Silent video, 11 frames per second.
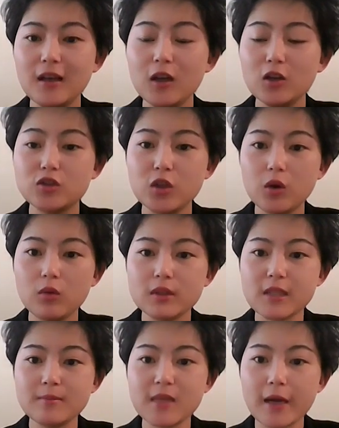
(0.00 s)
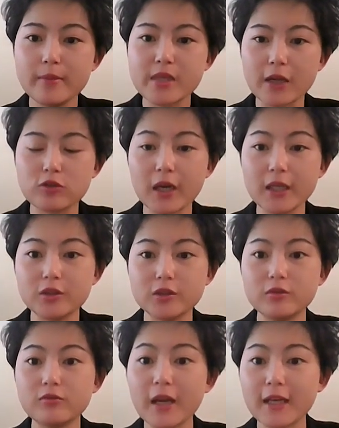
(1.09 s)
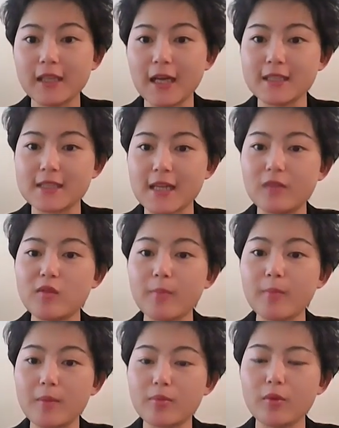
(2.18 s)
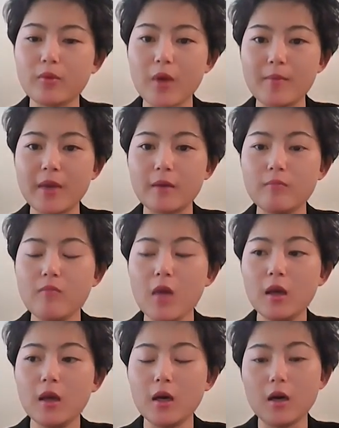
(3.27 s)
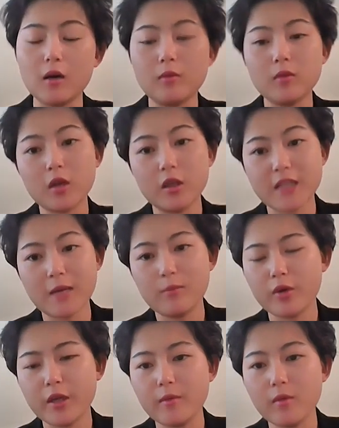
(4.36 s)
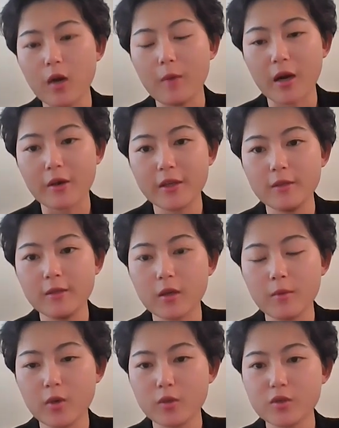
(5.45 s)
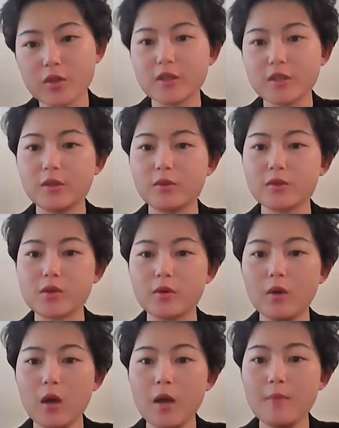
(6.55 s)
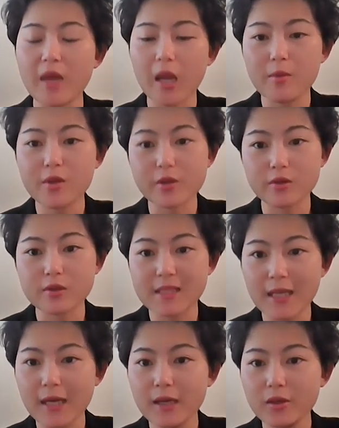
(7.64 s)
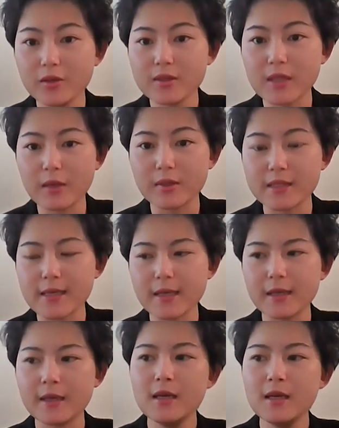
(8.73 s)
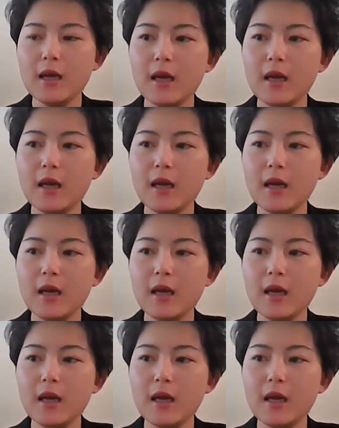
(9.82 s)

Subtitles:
So sometimes I try to recognize that by programming contemporary American composers and also many musical styles that we sing.